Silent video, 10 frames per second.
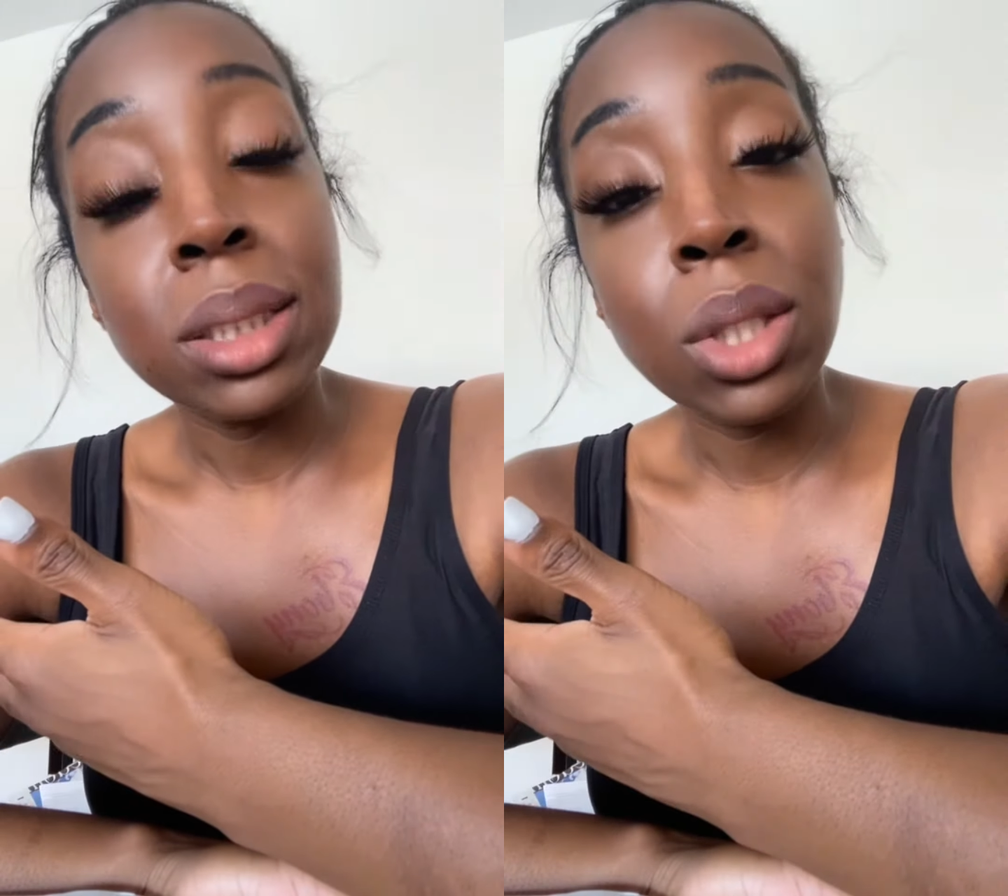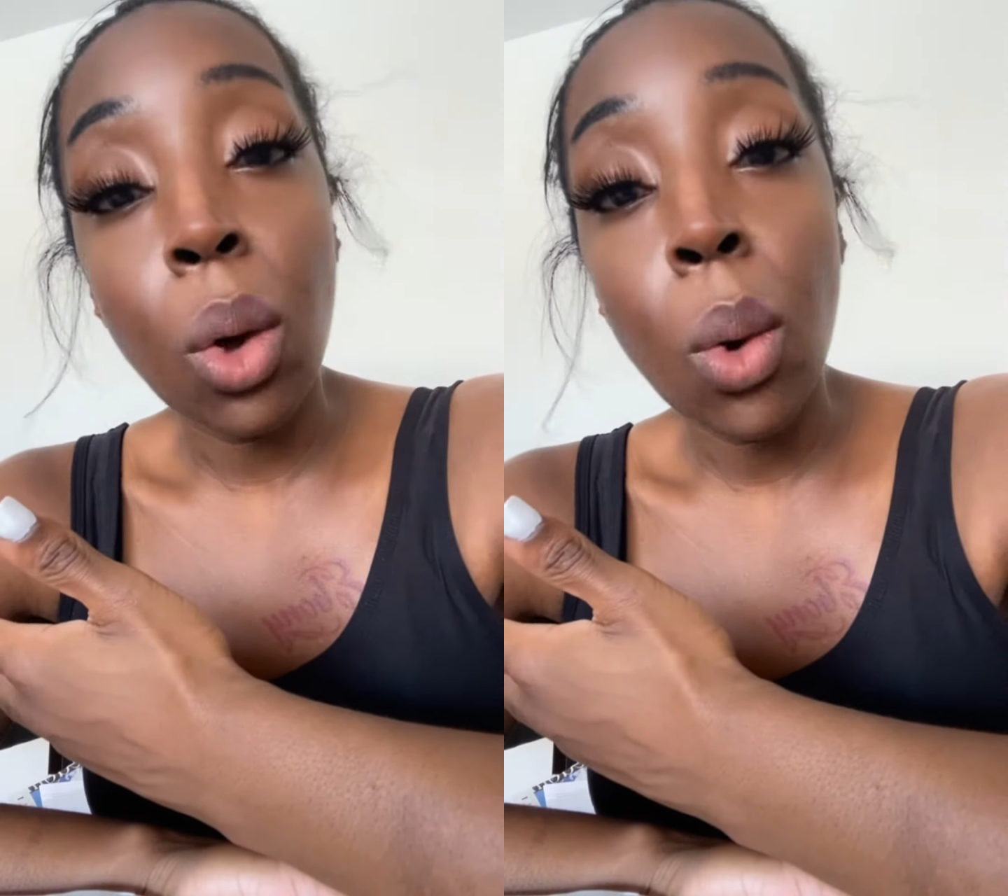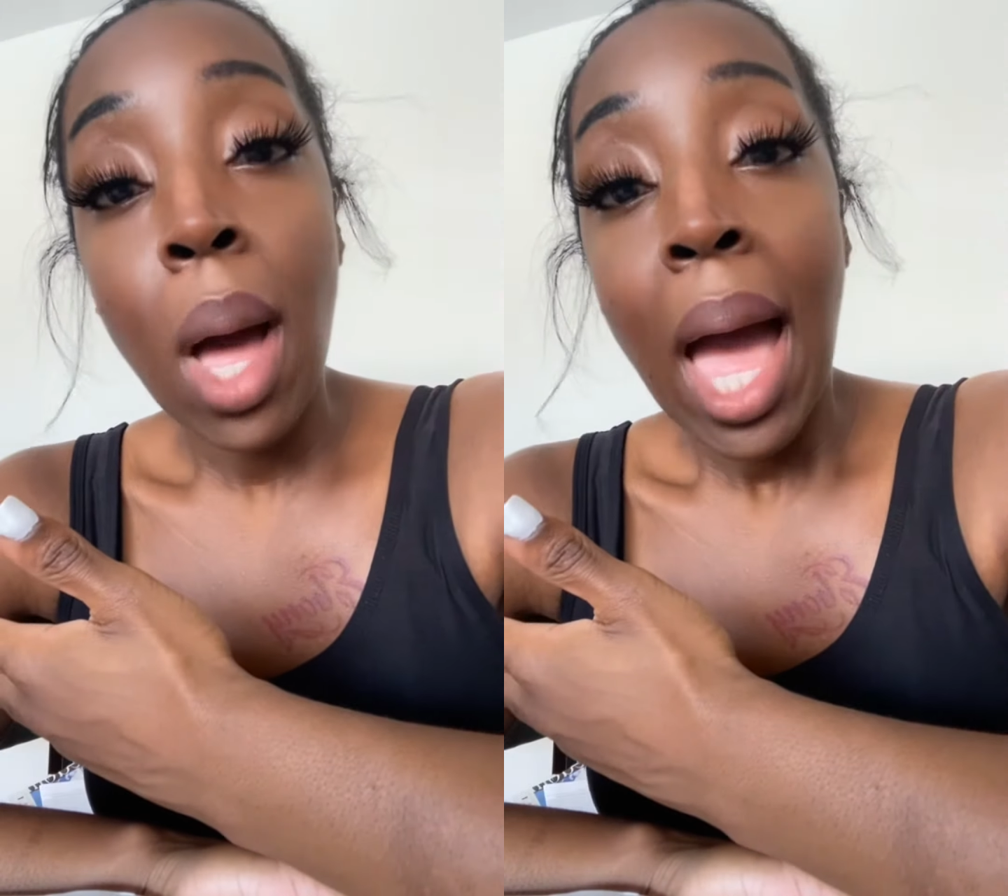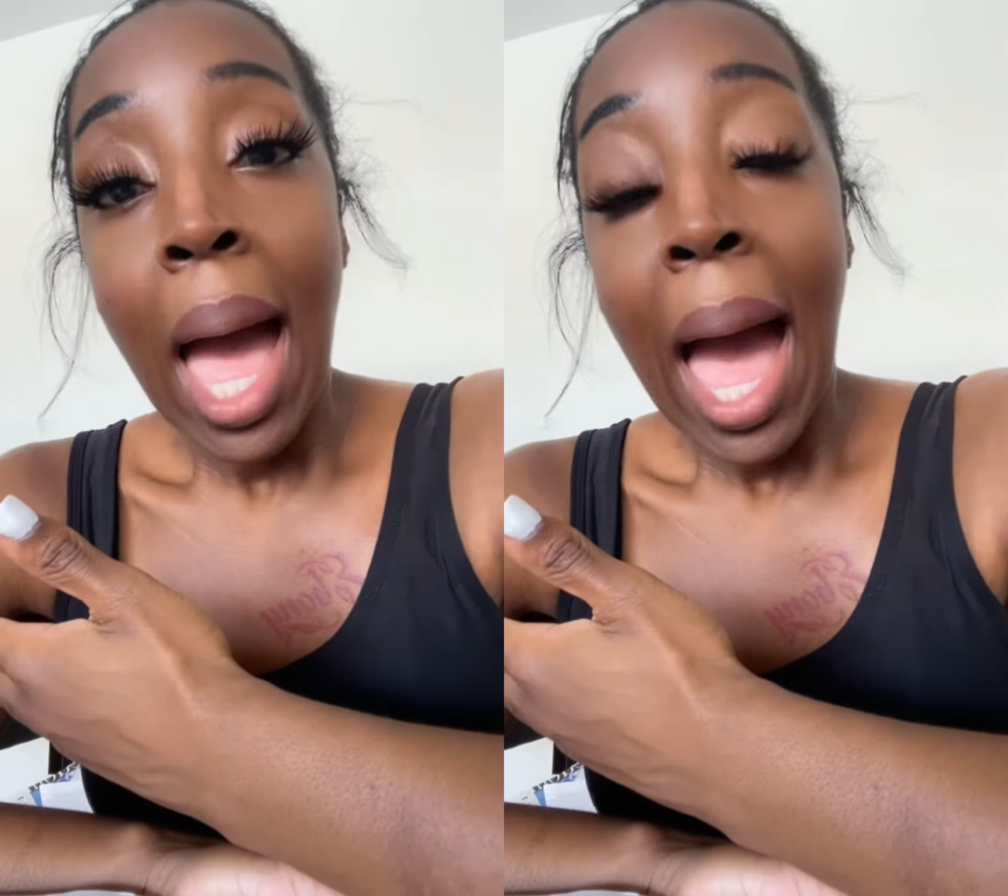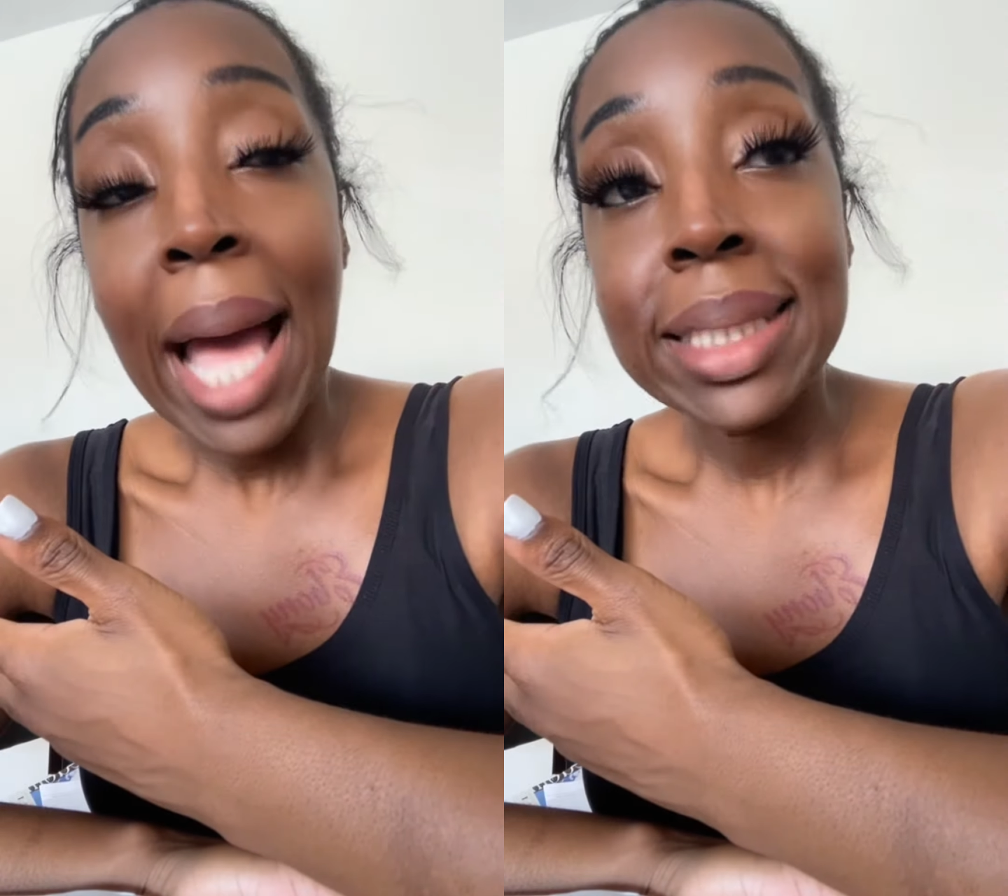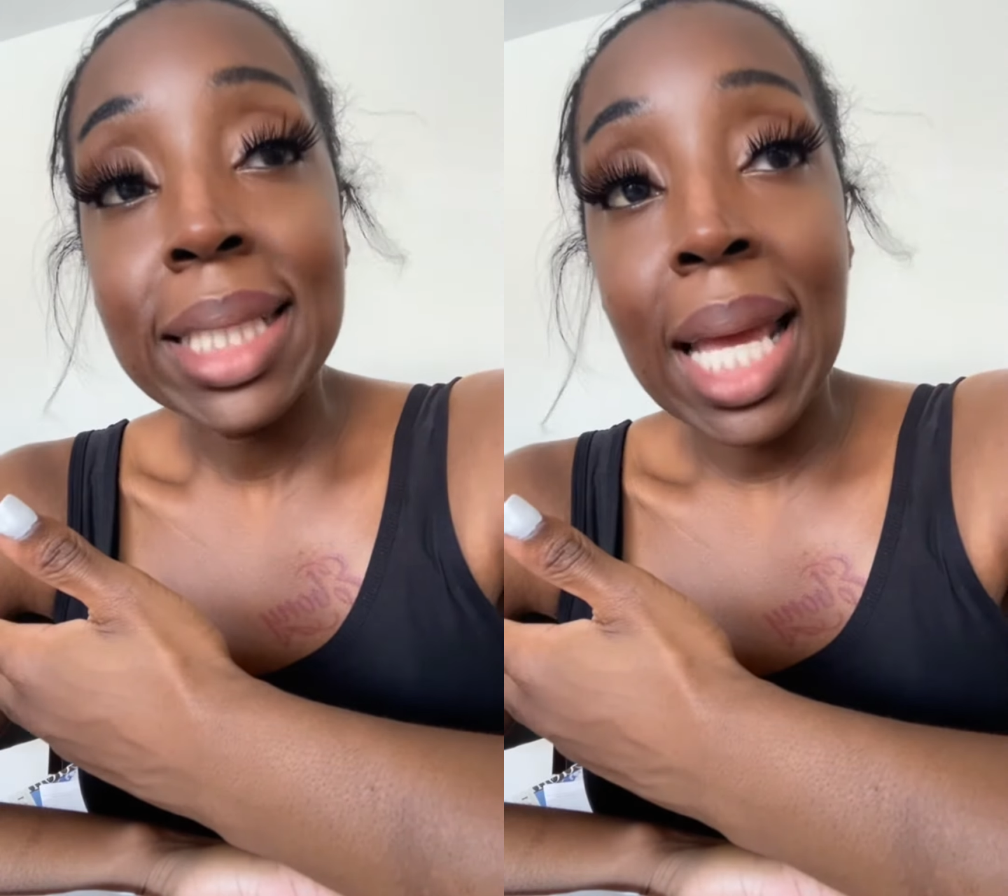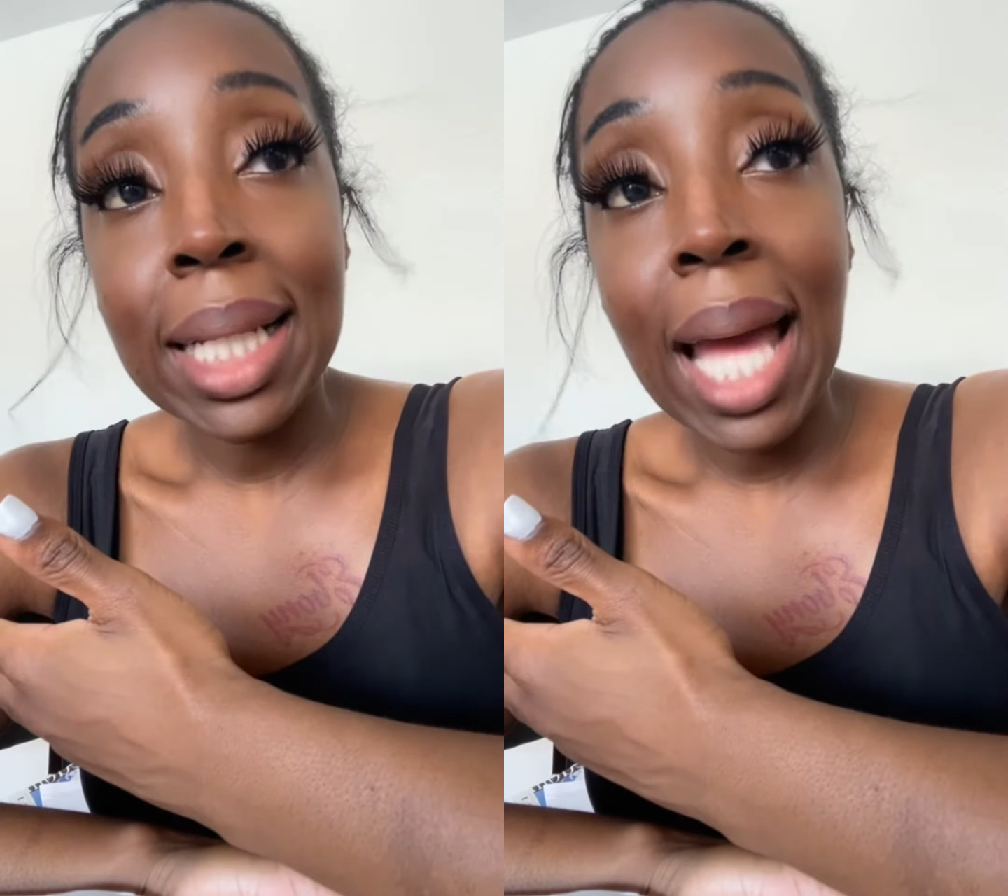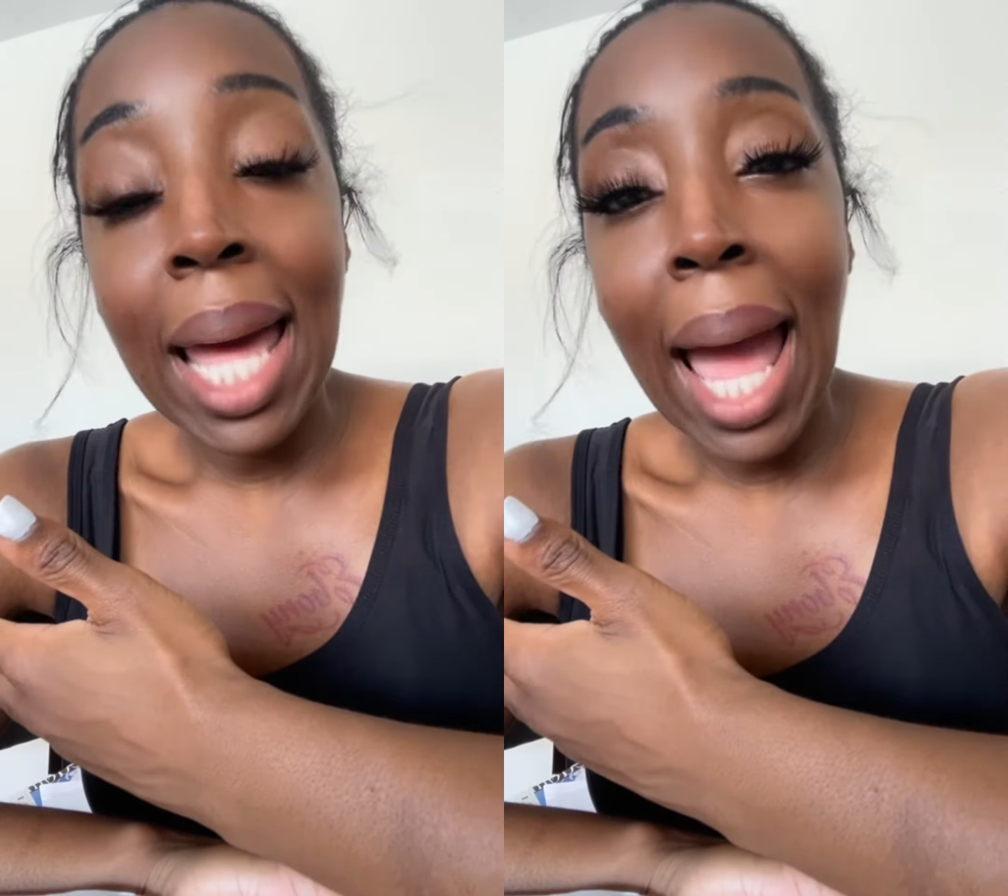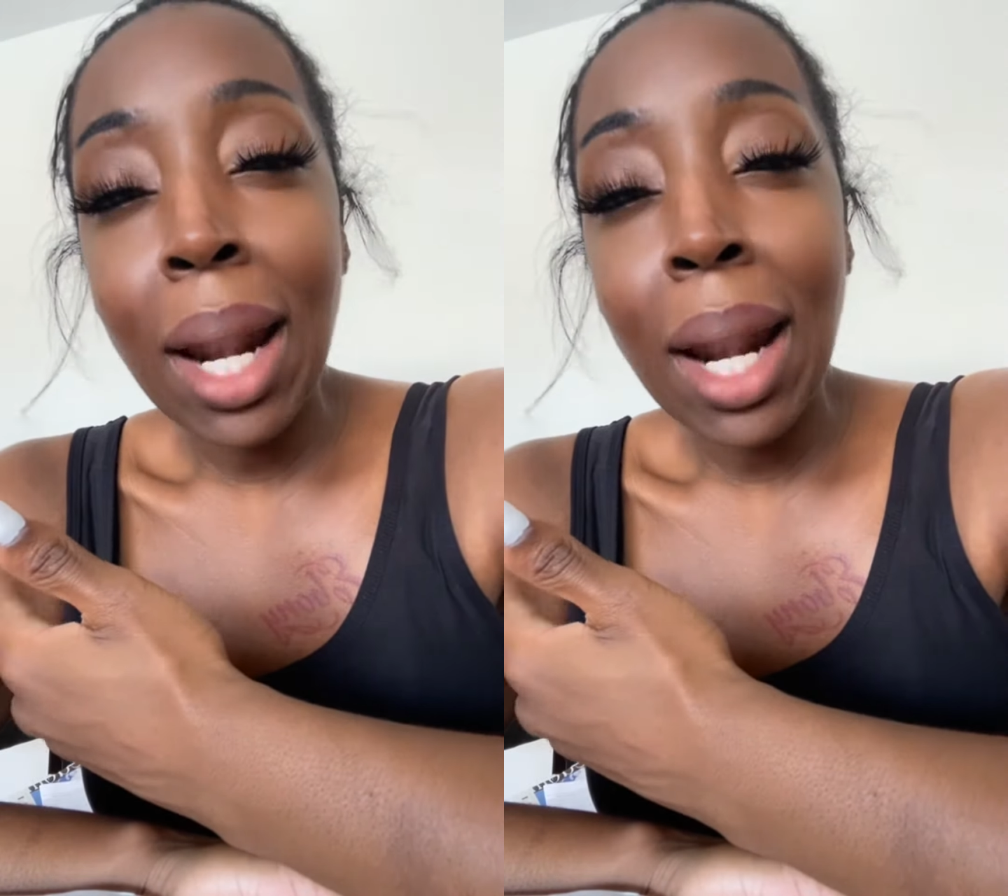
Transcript: So I said, God,